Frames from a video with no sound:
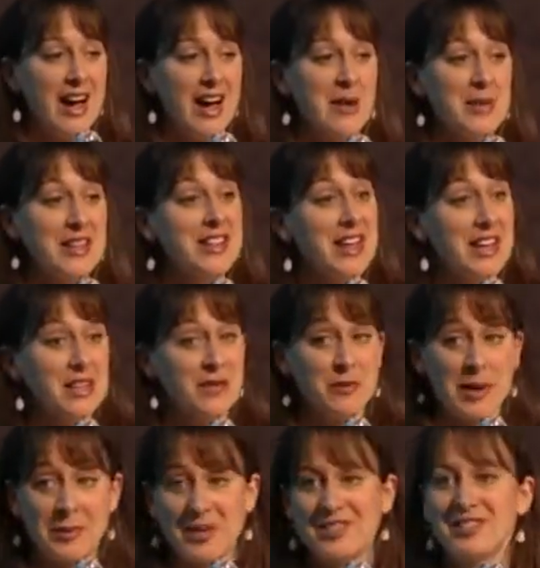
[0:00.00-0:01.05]
Um, at the end of
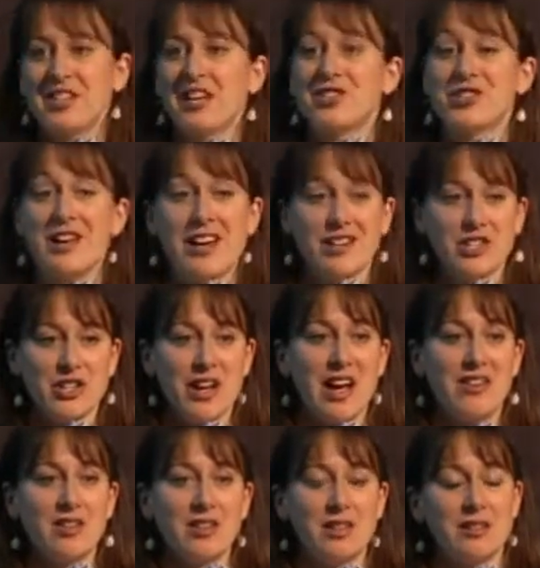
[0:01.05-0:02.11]
my presentation, I actually
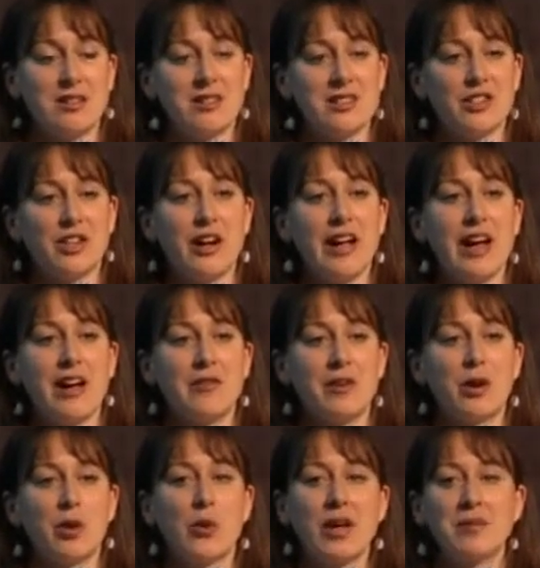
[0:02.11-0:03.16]
have a list, or I have
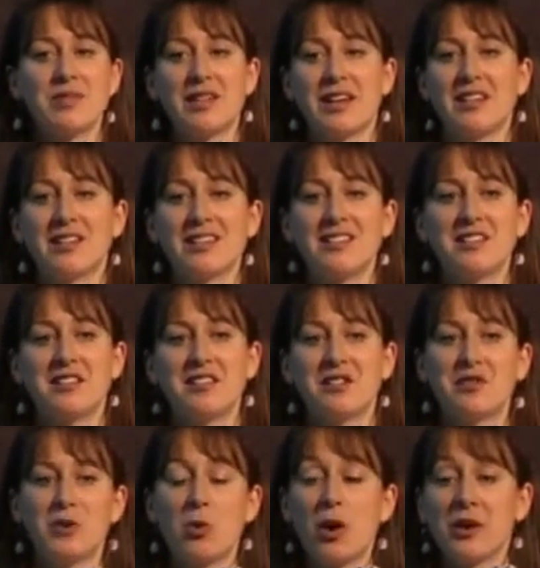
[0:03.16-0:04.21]
our website listed, and
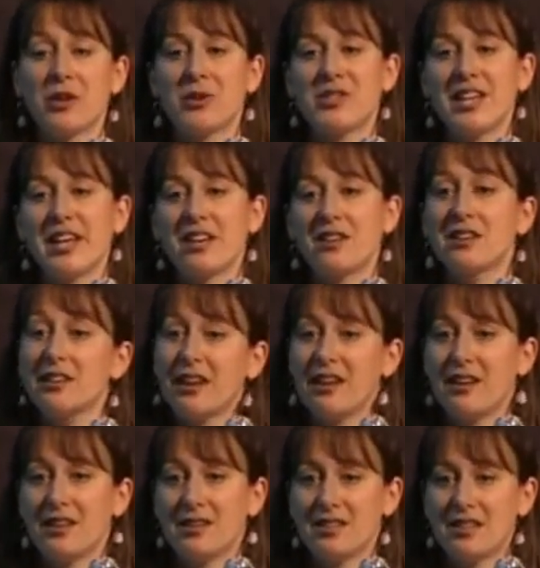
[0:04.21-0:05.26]
if you want to go take a look
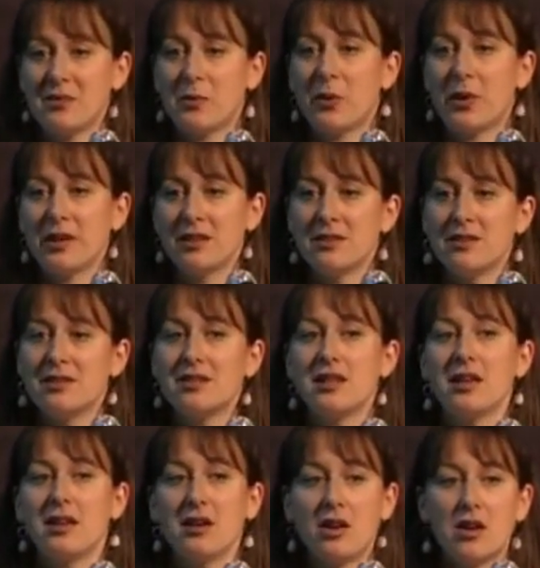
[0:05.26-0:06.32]
at it at some point and
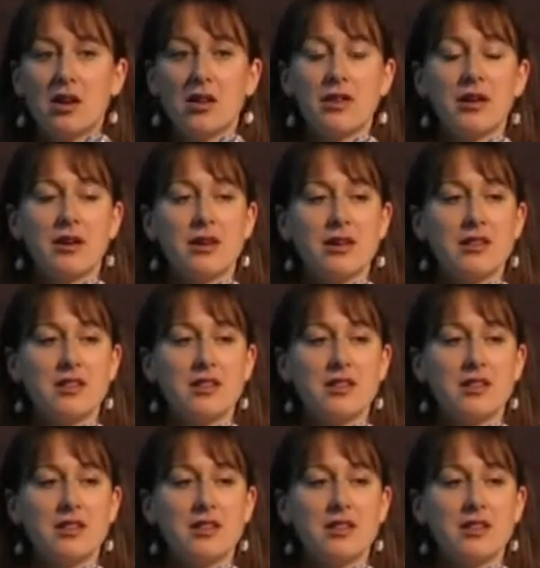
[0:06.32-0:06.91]
see all the,